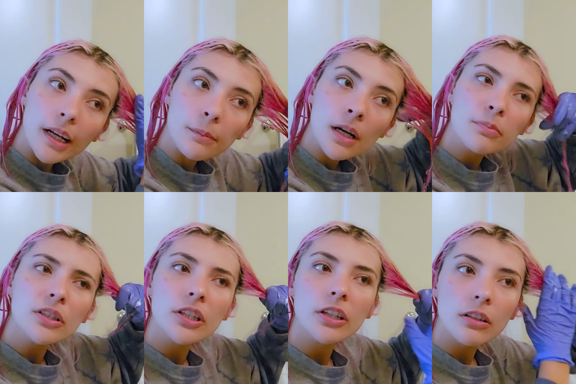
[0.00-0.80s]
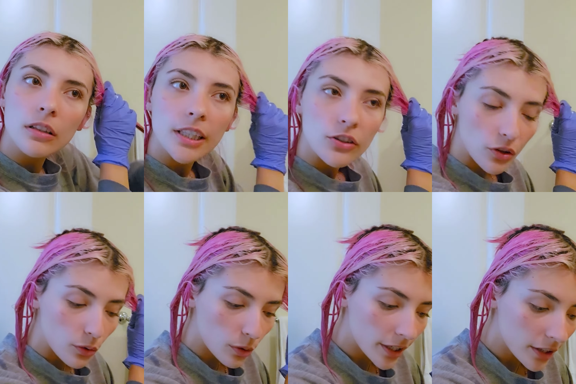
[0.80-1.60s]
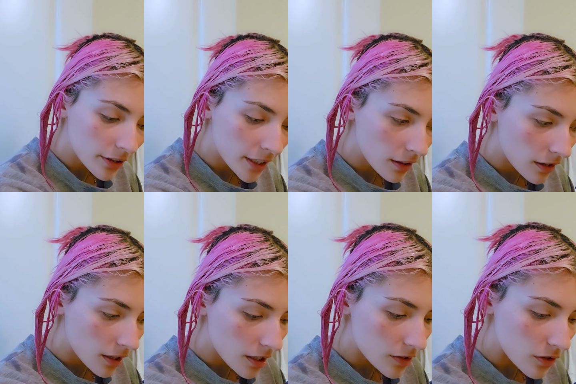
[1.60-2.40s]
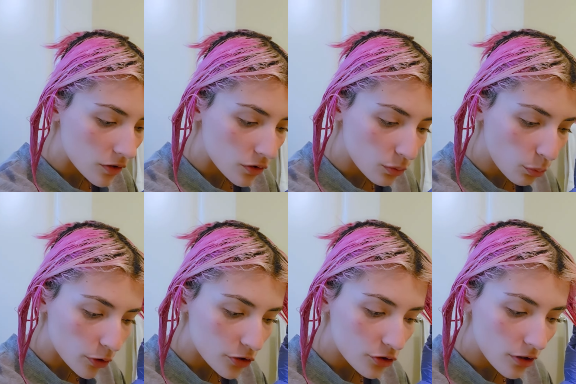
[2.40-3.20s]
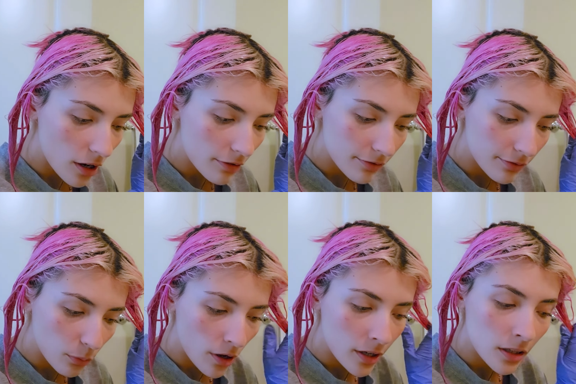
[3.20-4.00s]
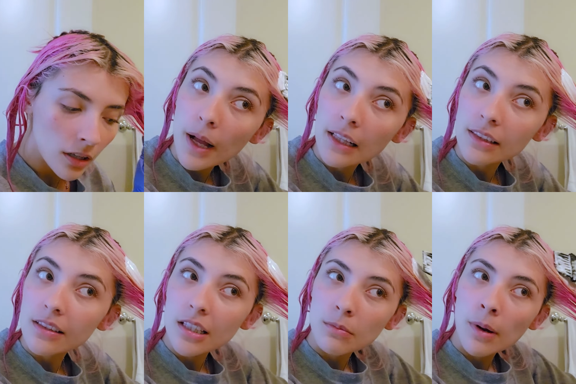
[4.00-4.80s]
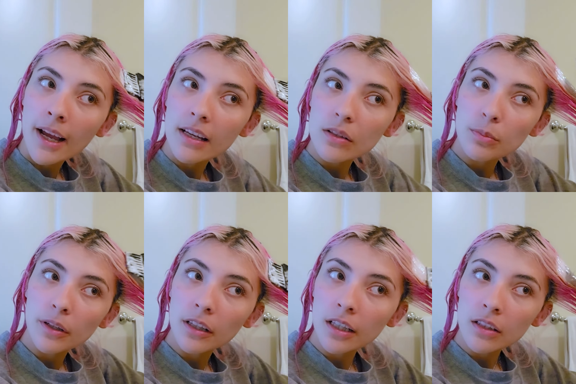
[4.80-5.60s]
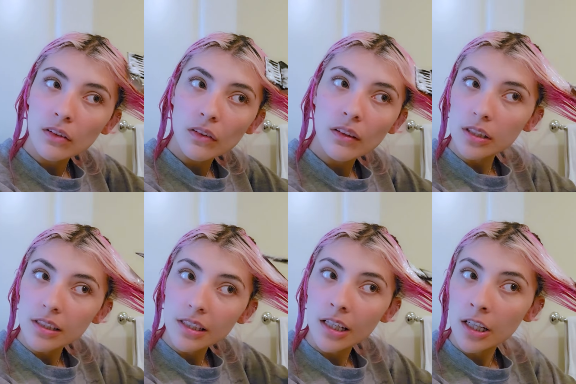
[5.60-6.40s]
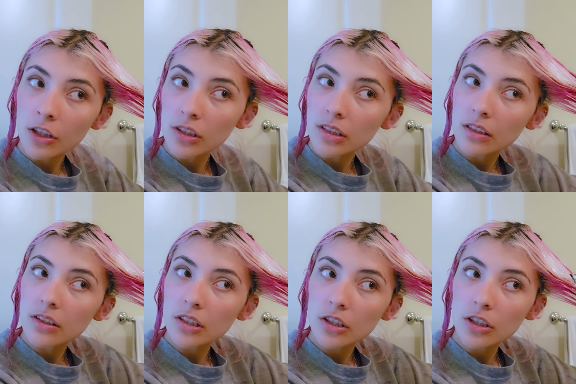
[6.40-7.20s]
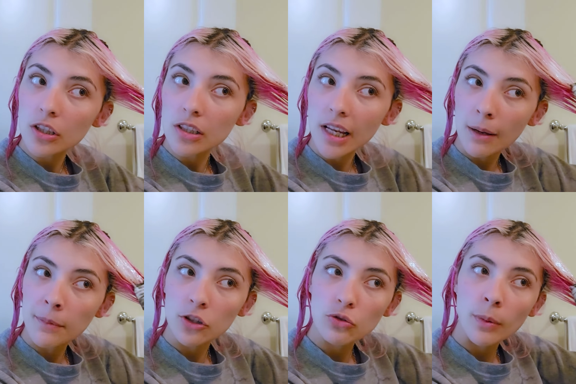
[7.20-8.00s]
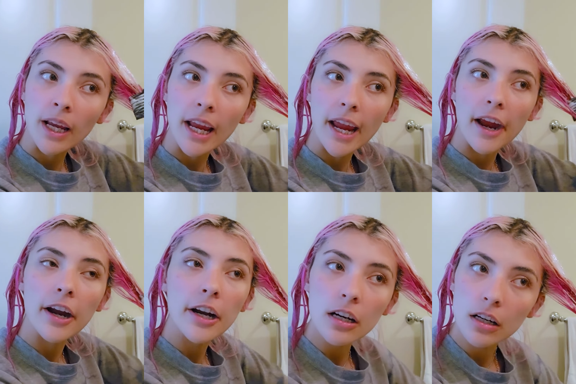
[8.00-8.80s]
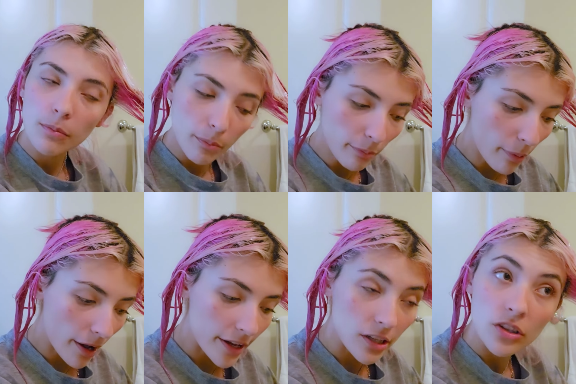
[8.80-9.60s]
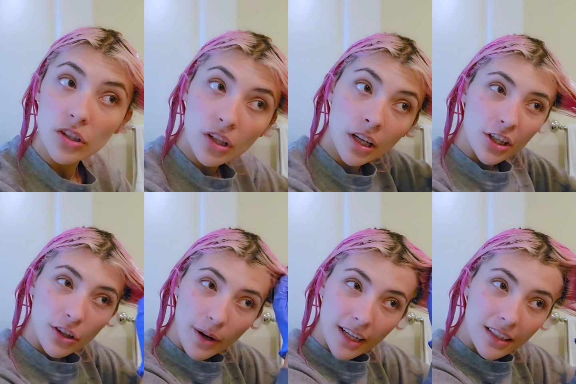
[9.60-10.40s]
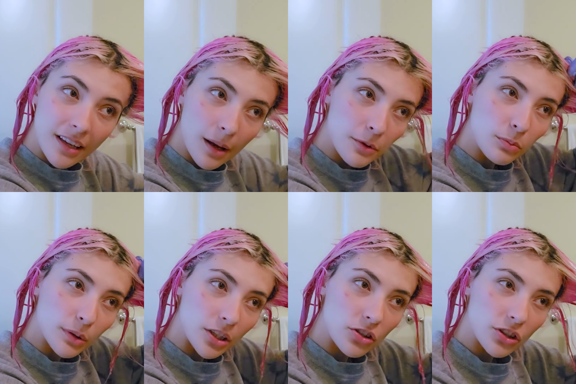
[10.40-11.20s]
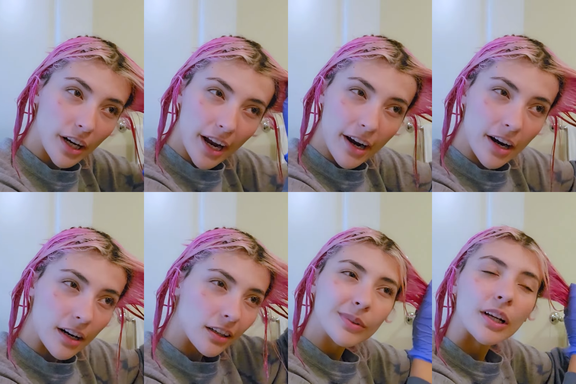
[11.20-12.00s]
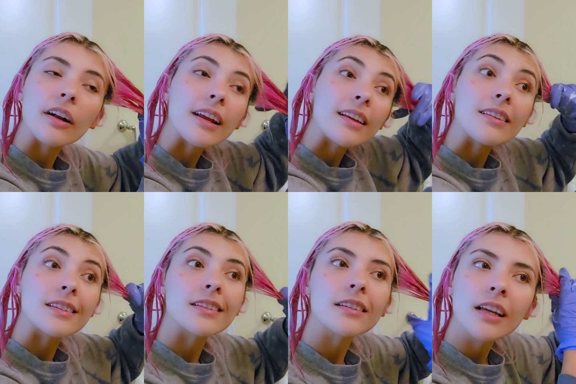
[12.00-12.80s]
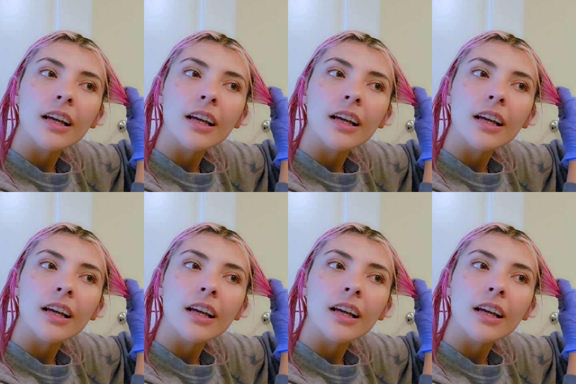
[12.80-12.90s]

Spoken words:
I'm not particularly too worried or anything because this Schwarzkopf one, at least in my experience, didn't damage my hair. But, you know, anytime you bleach your hair, there is